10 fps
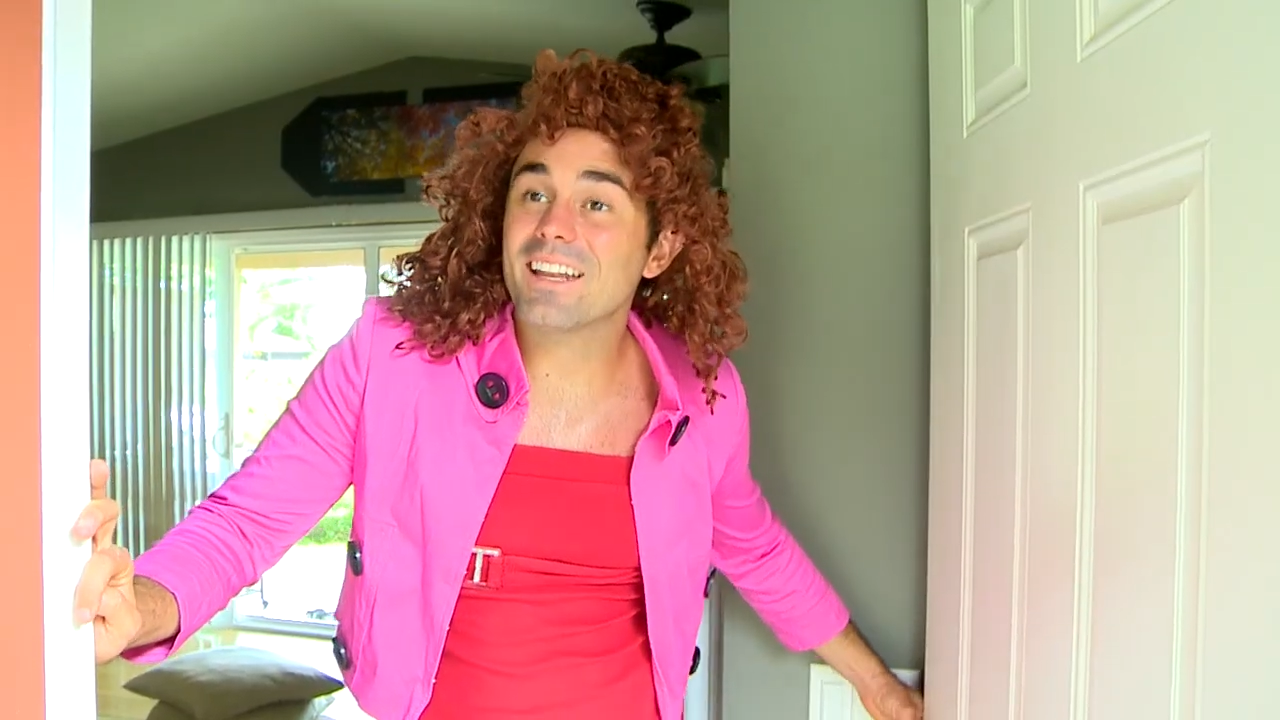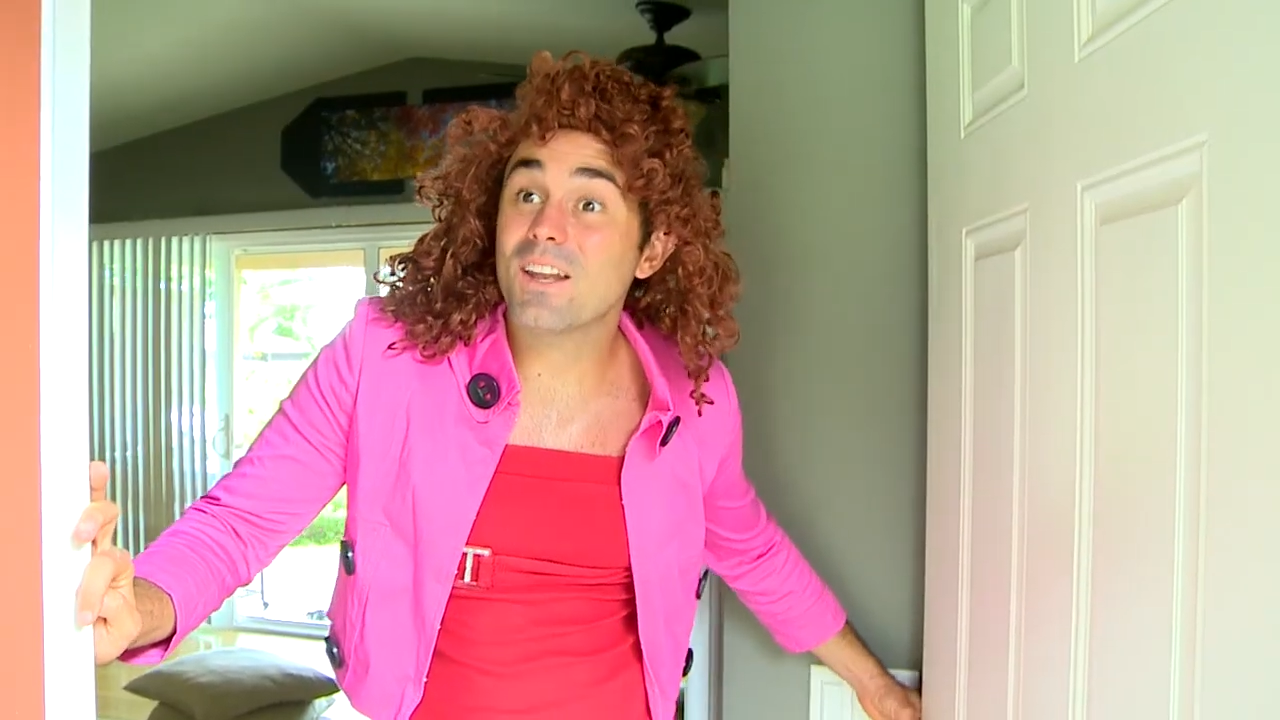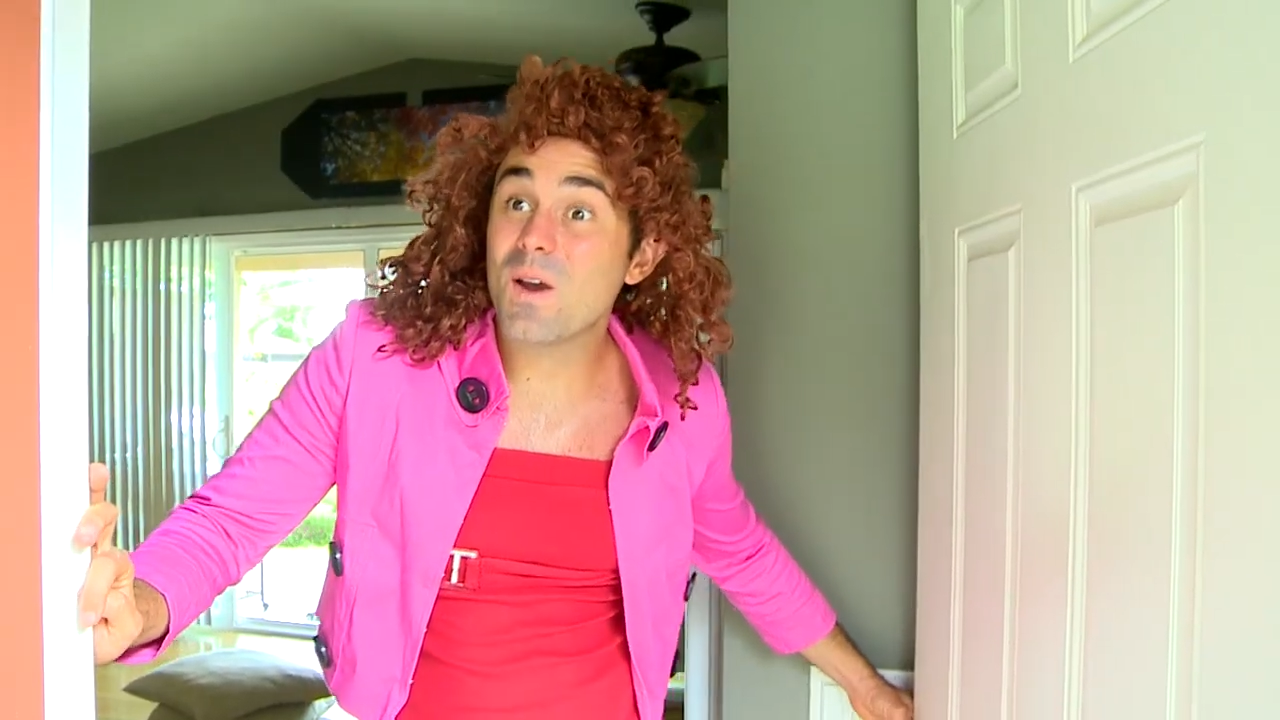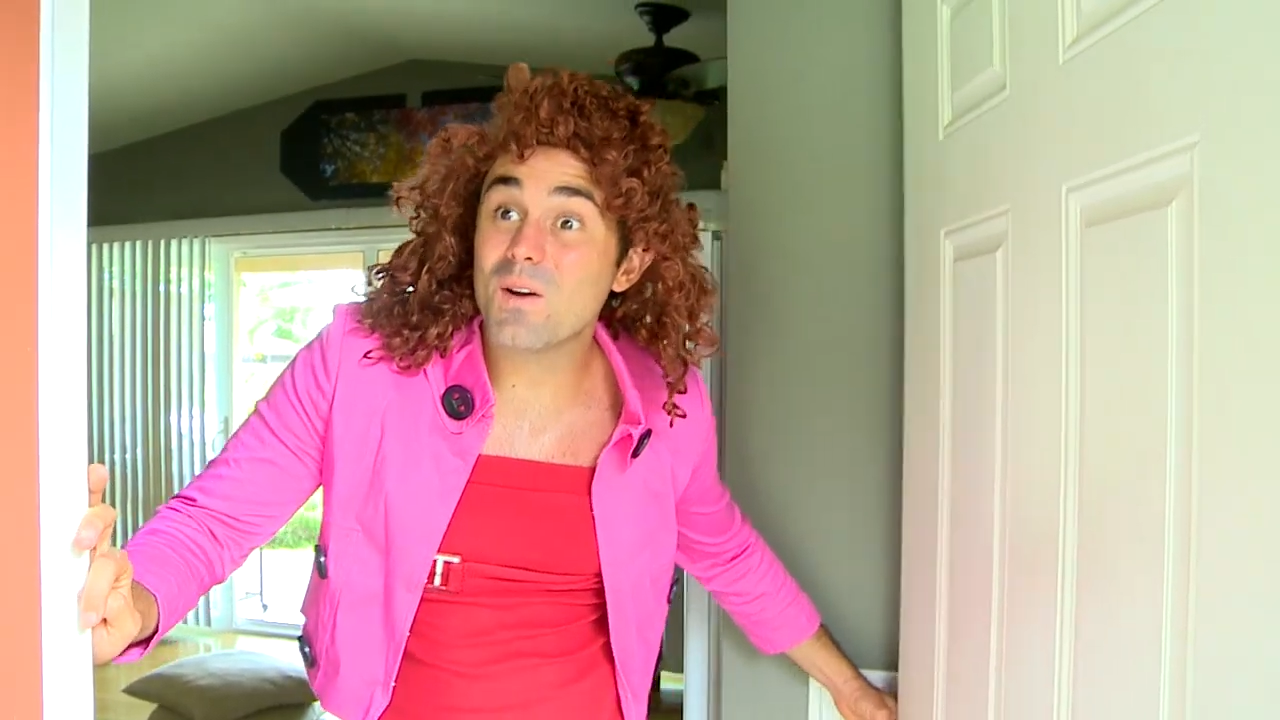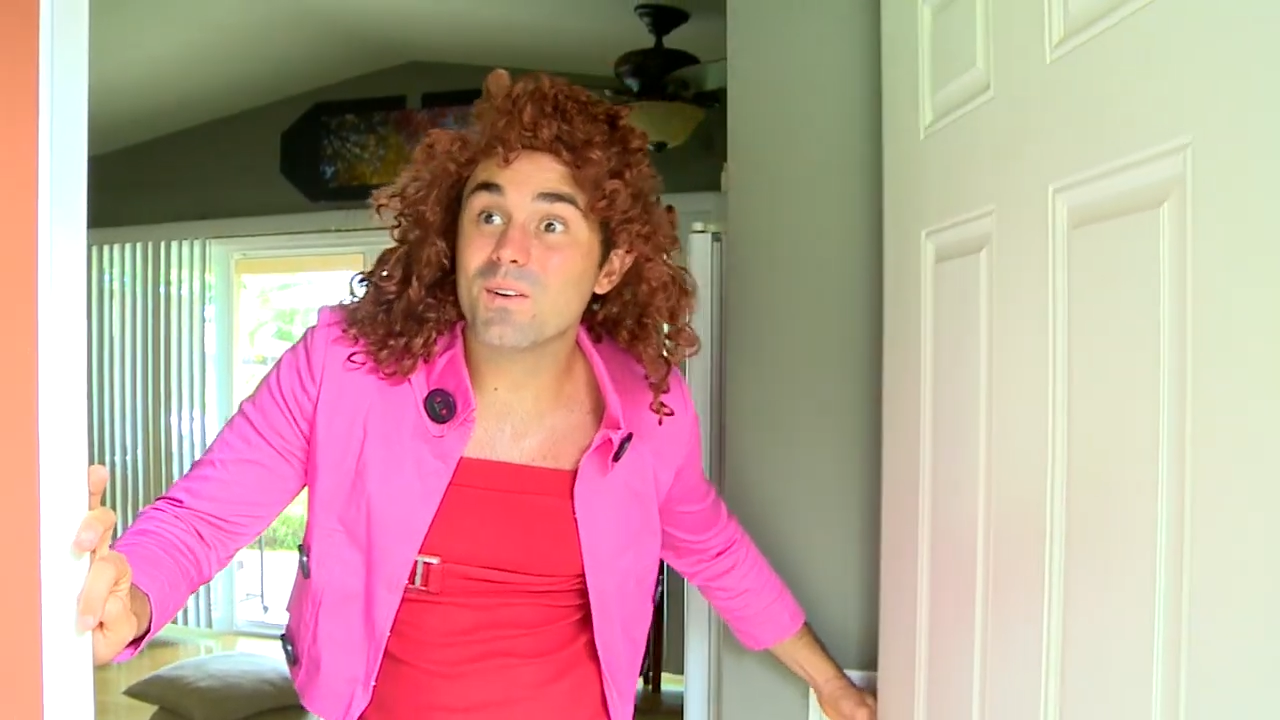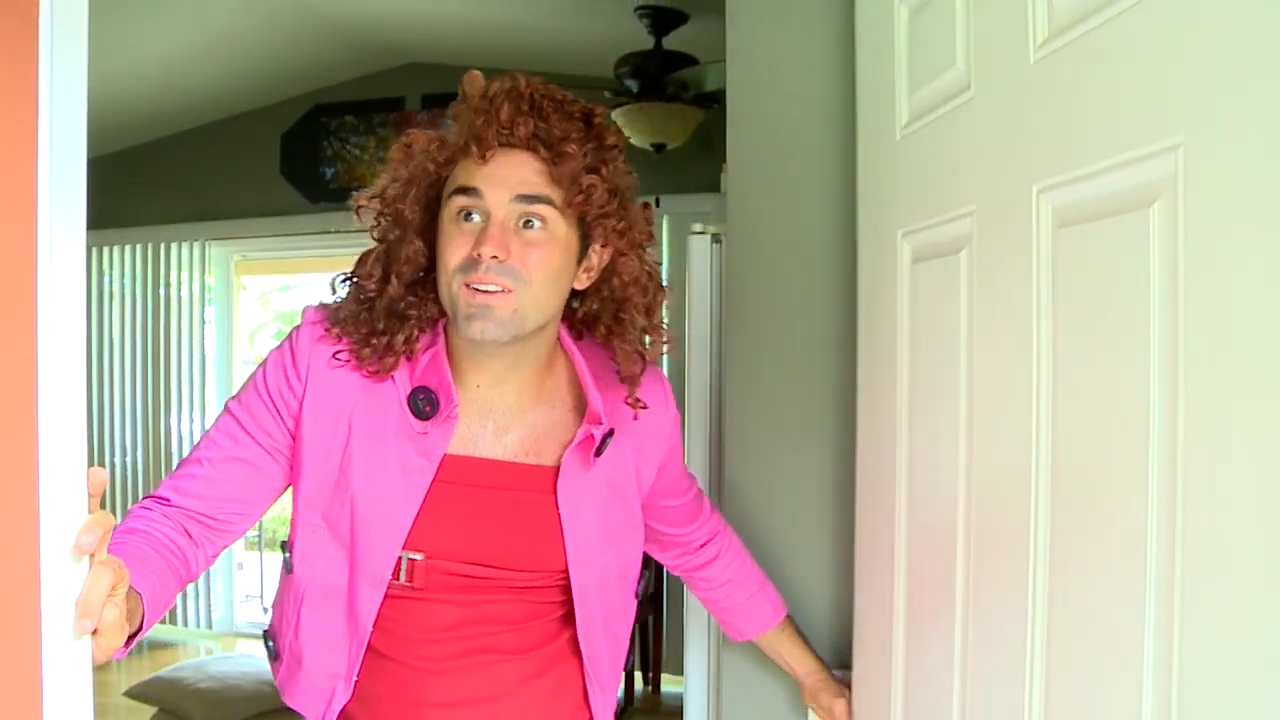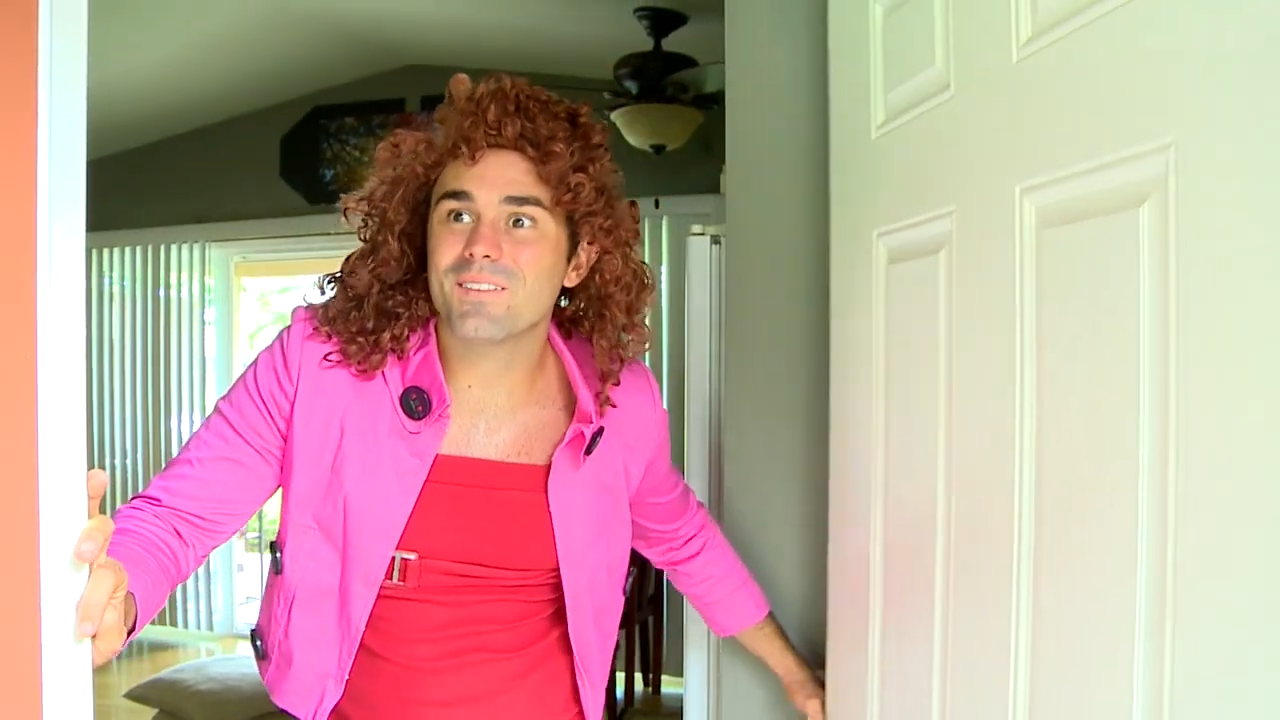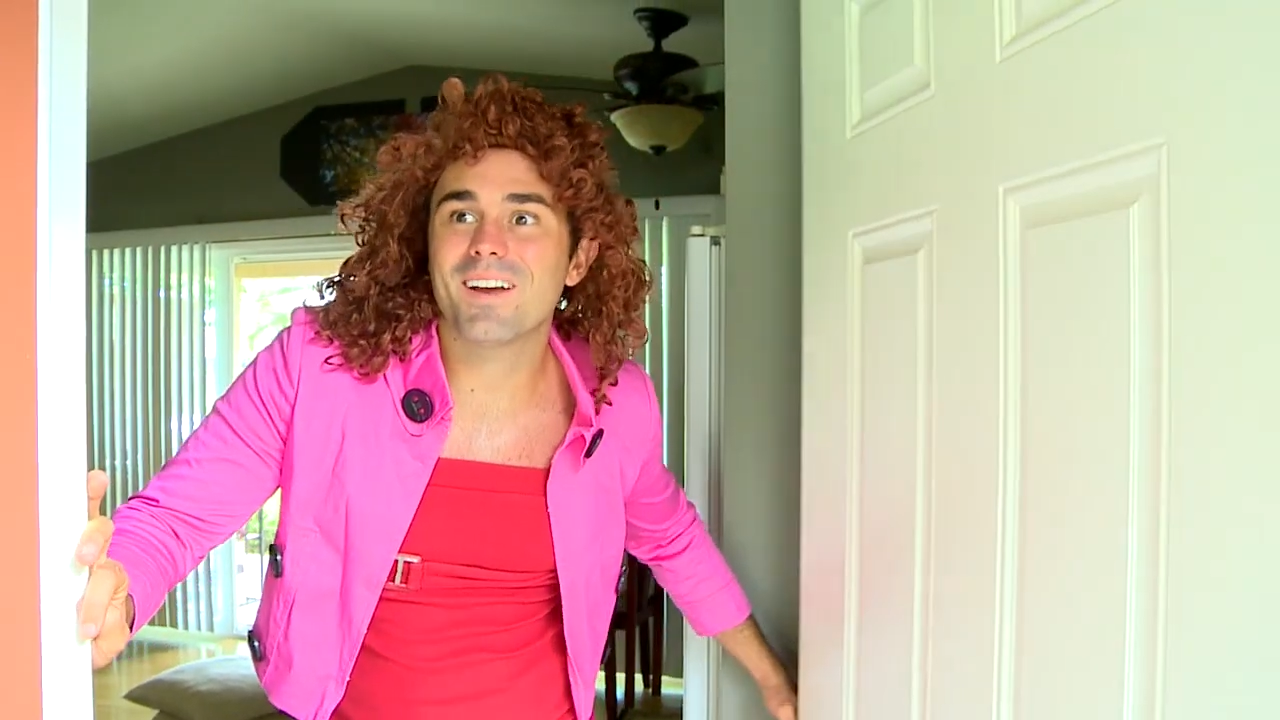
no.